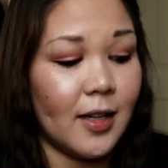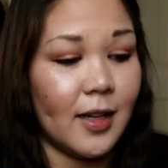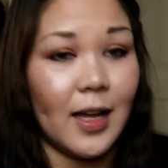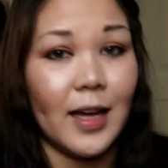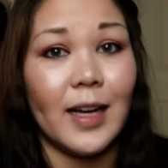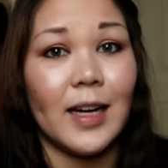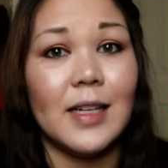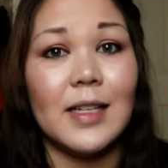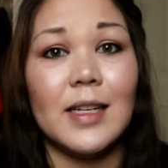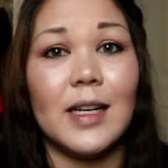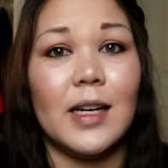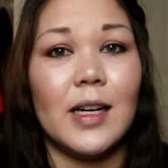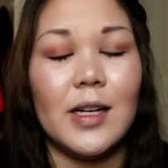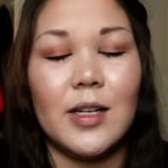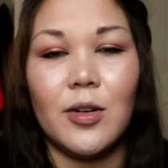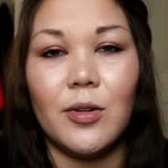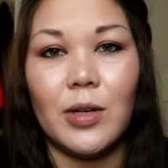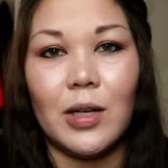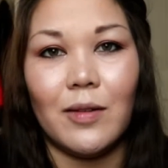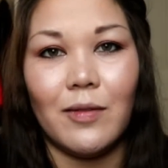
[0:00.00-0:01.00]
And like I said, I
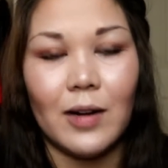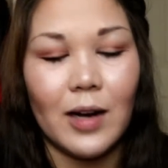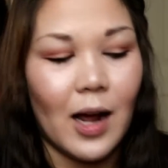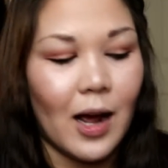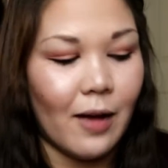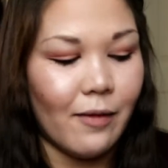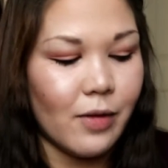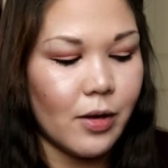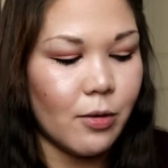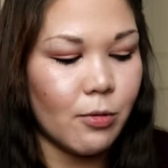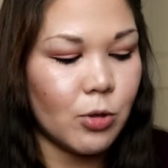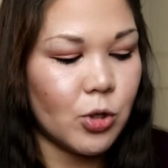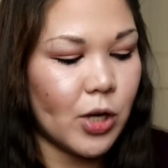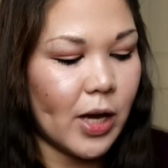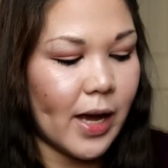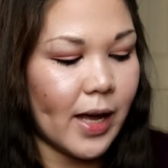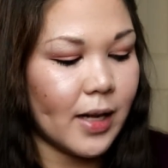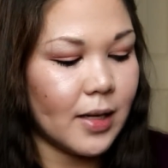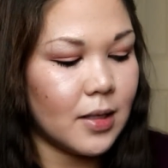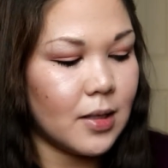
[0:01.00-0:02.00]
don't even have huge
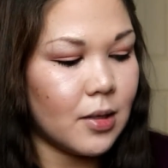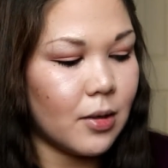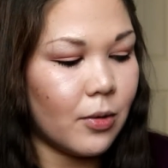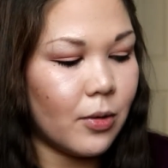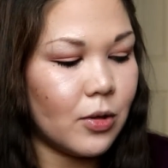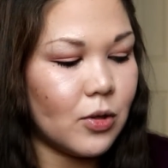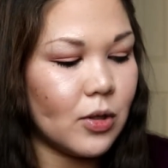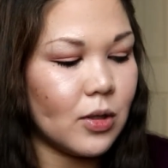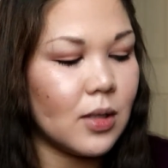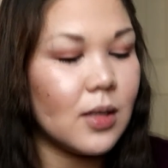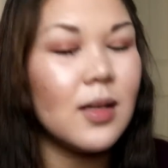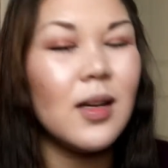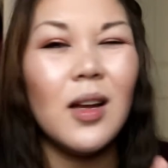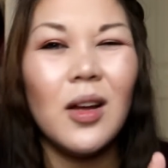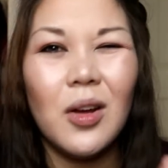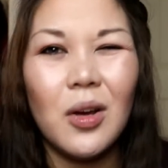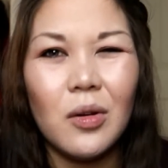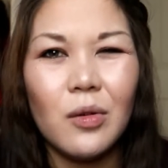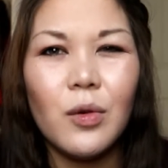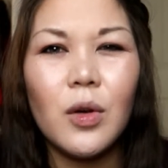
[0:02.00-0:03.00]
hands, so it just
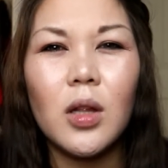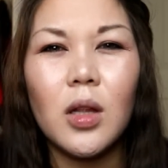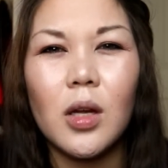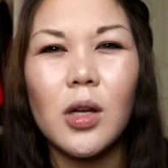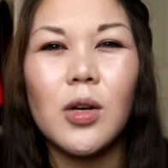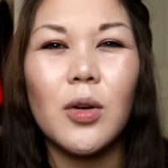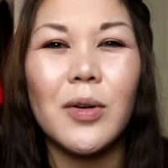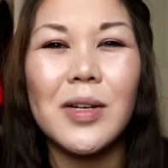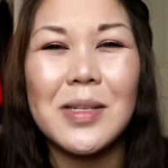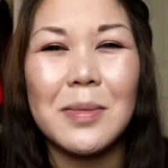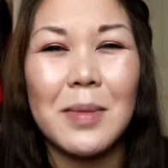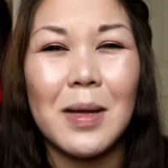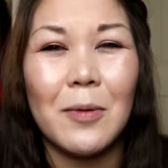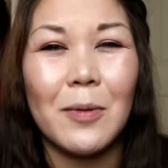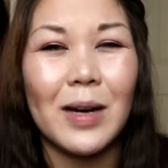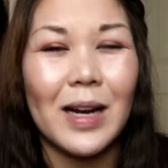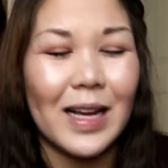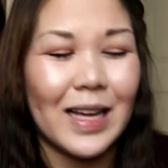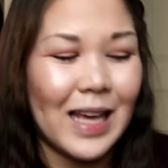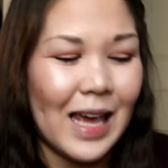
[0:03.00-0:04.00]
really annoys me
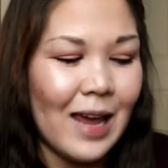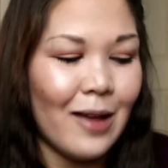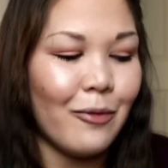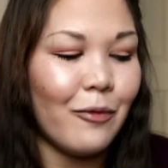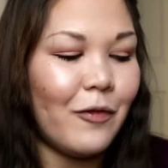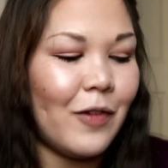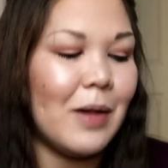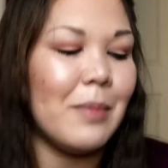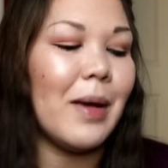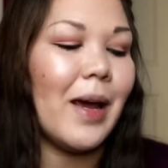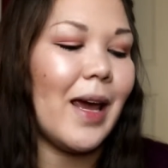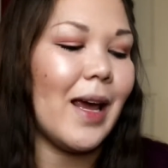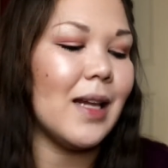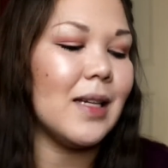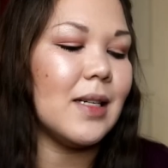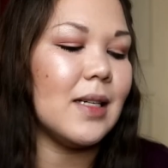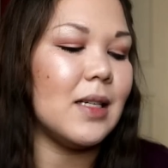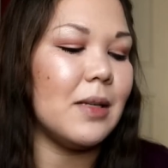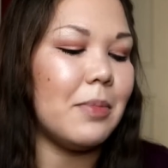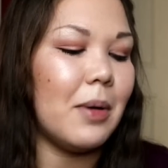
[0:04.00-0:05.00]
when I can't fit my
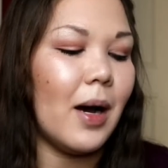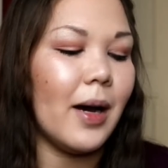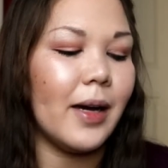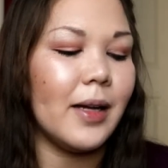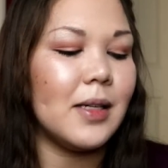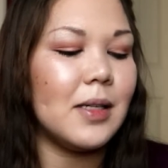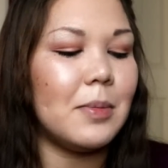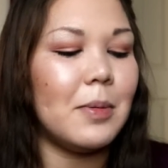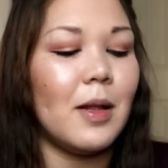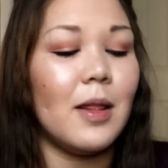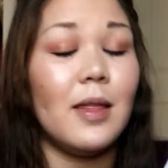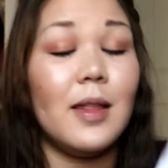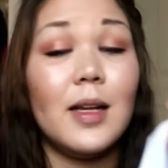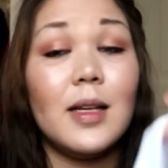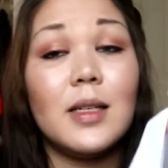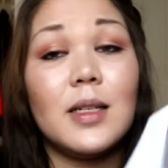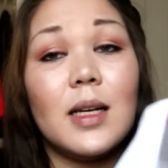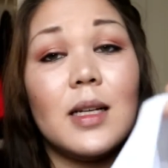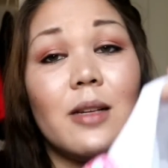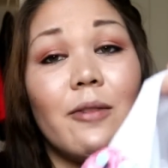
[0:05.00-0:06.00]
hands into pockets. But
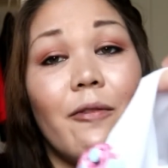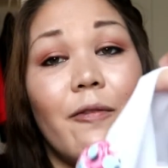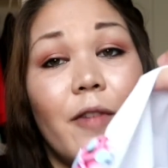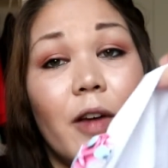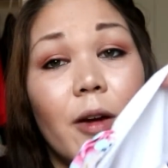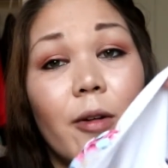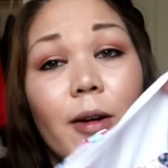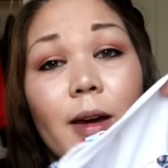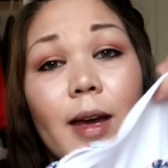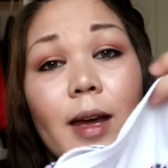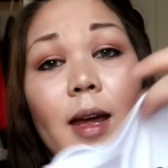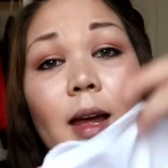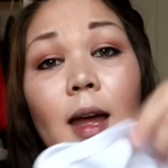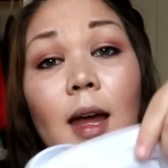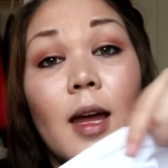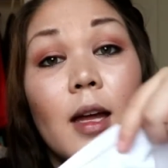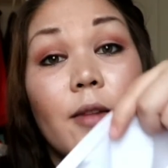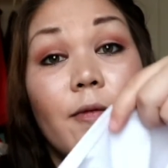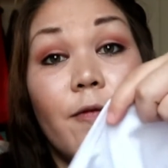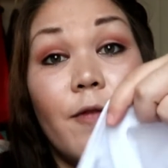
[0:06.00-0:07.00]
this has a very,
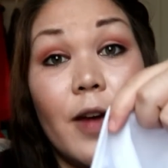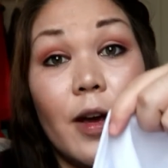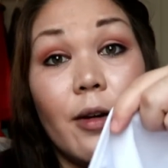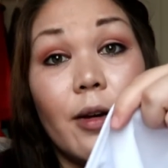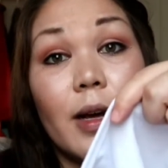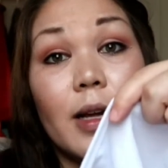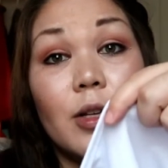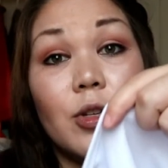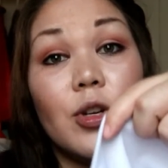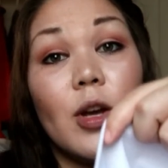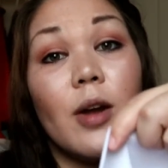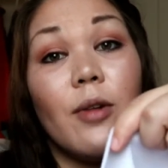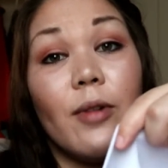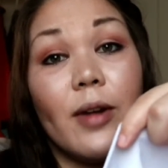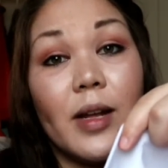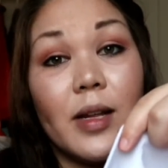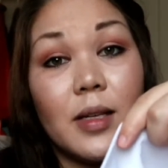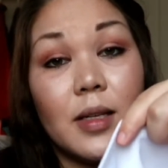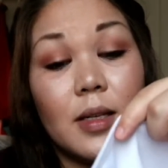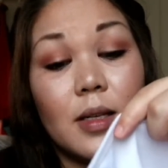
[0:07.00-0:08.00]
very
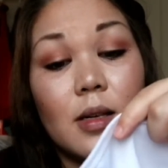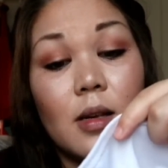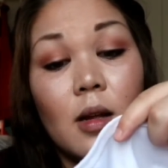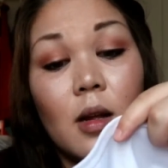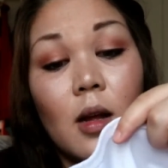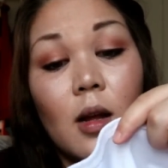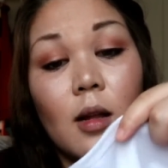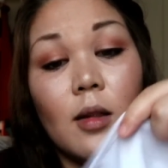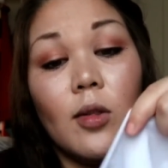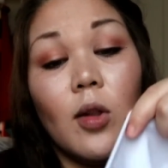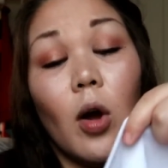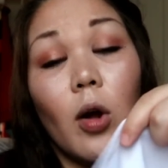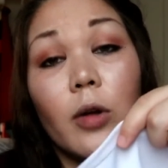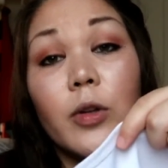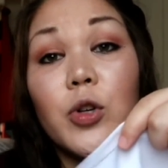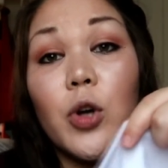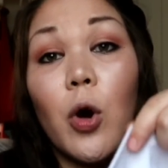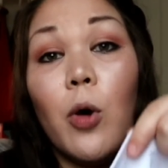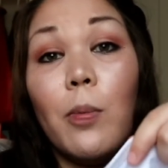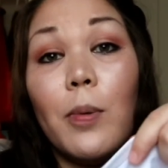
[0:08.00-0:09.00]
generous
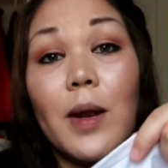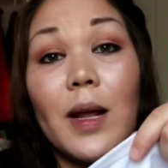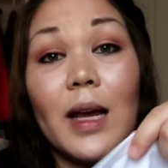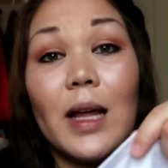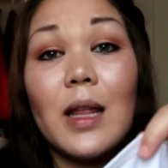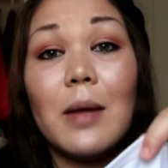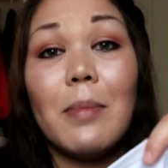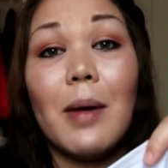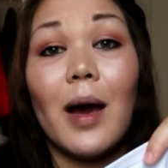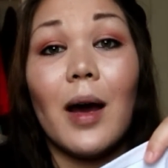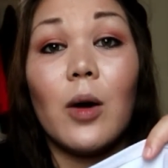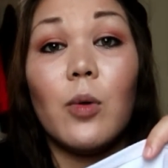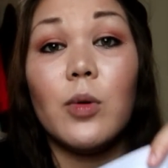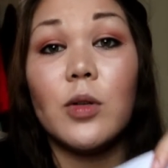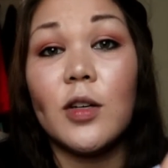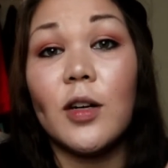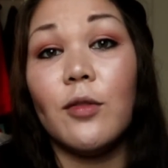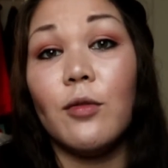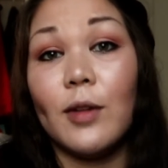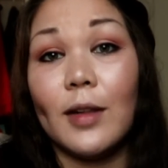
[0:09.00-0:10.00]
large opening in the back,
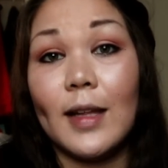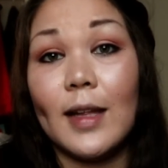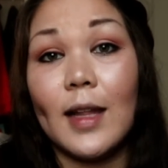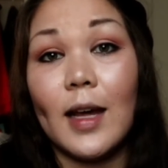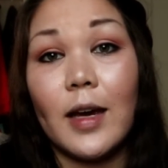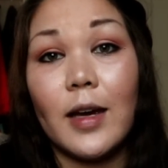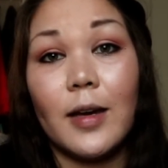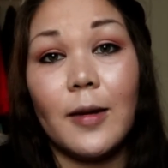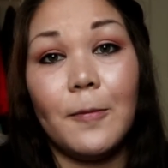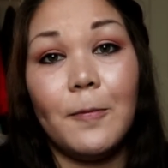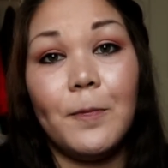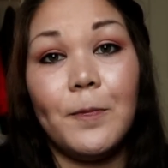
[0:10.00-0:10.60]
which I really like.